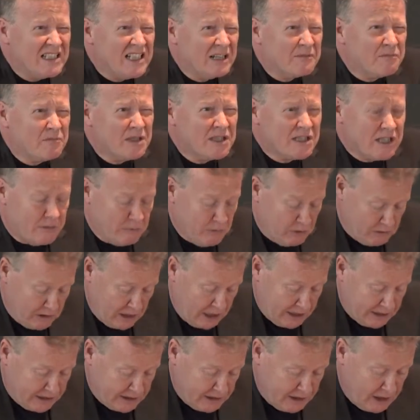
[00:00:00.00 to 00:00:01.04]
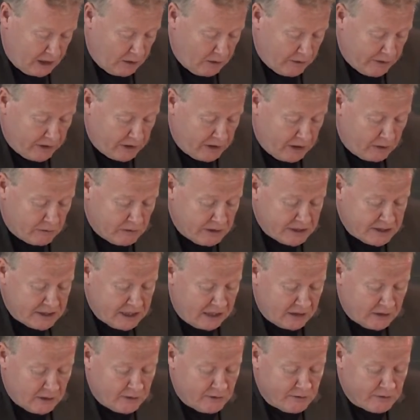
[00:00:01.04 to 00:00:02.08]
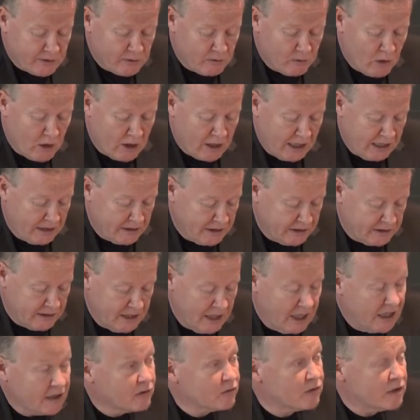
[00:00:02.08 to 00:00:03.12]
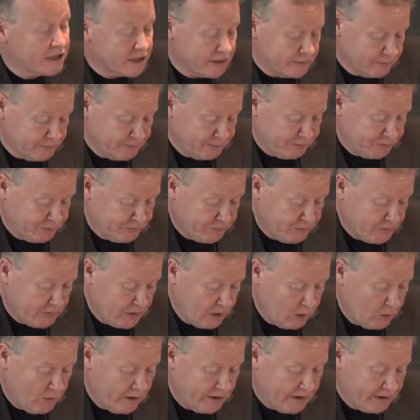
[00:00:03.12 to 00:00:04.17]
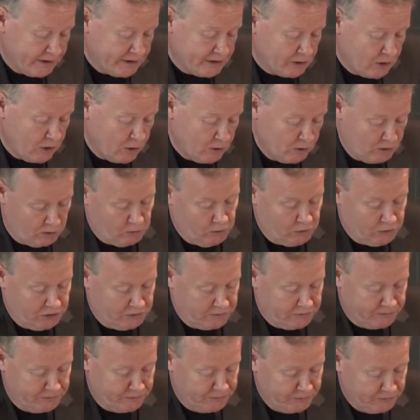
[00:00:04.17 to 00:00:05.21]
let me summarize now the current status of the work entity at RISM with this conclusion.